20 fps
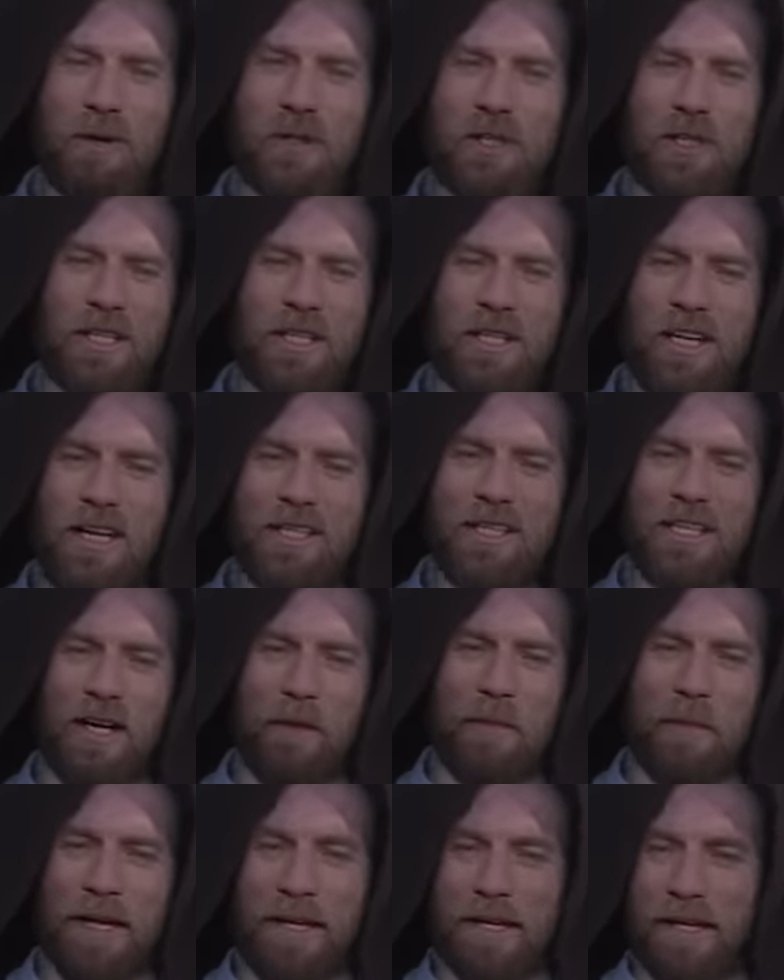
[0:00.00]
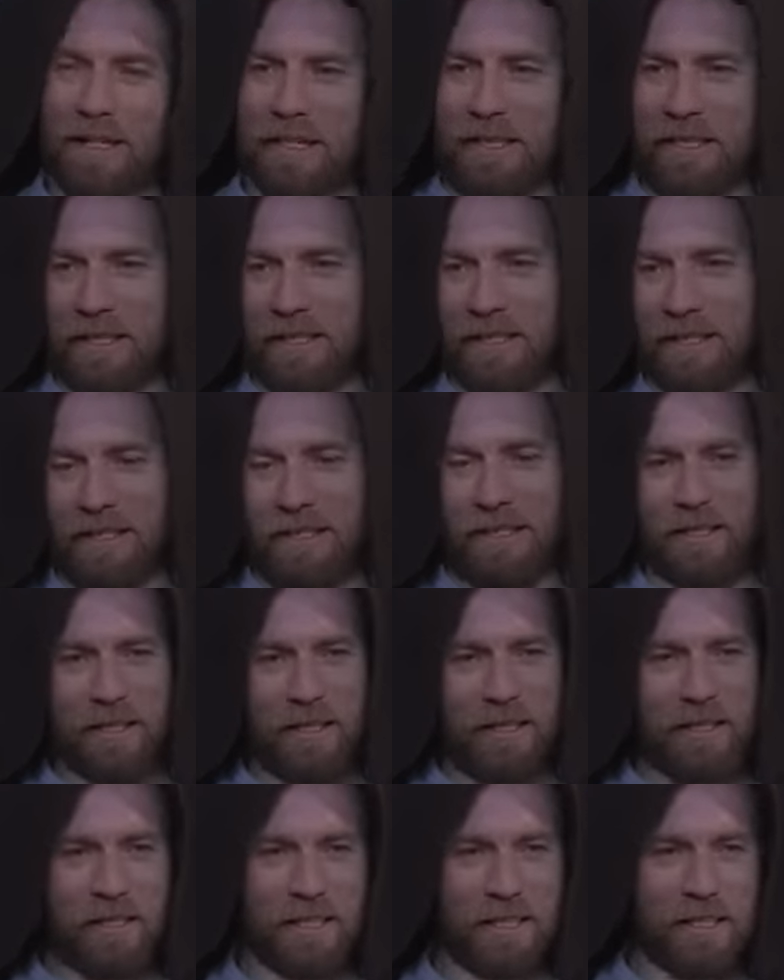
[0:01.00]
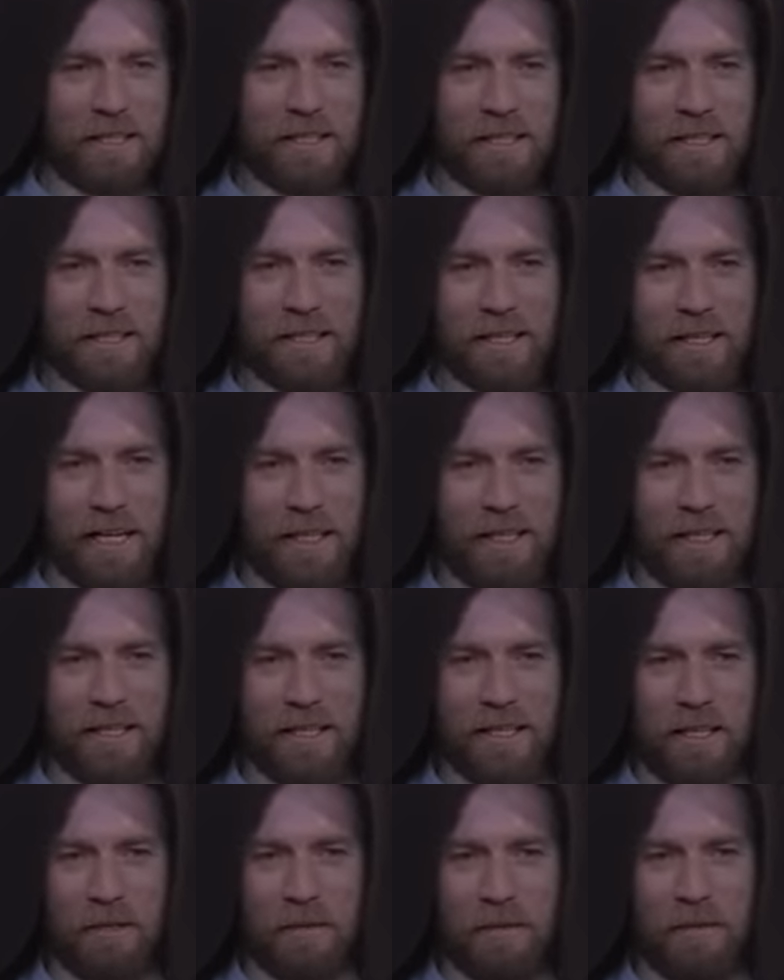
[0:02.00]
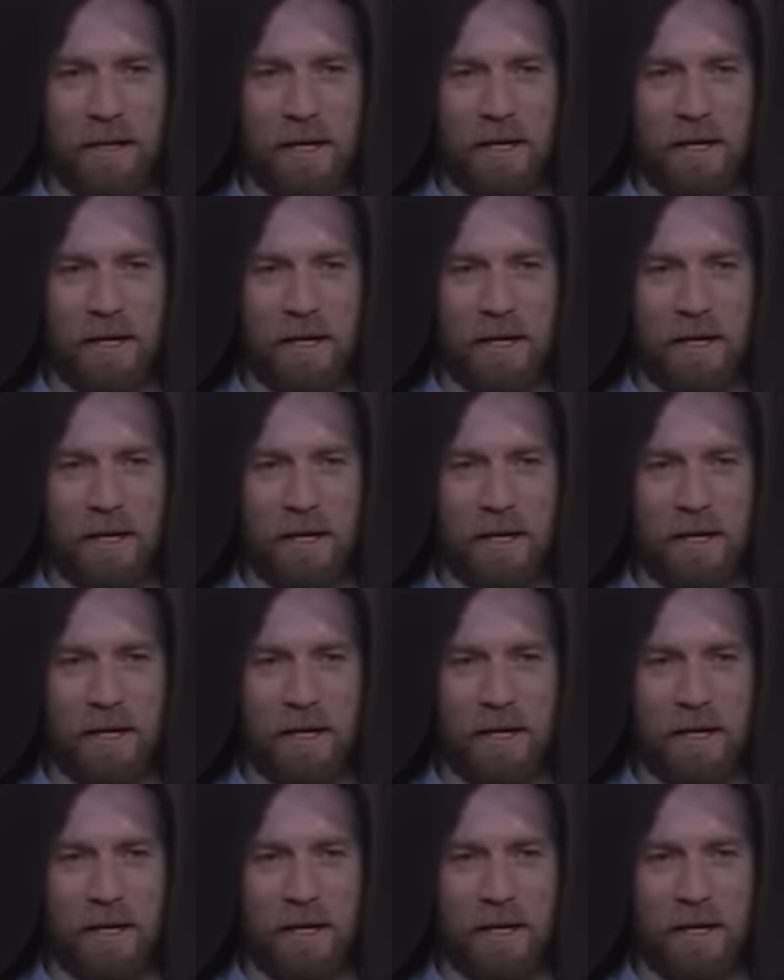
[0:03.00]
shut up, Anakin. You can't set yourself up.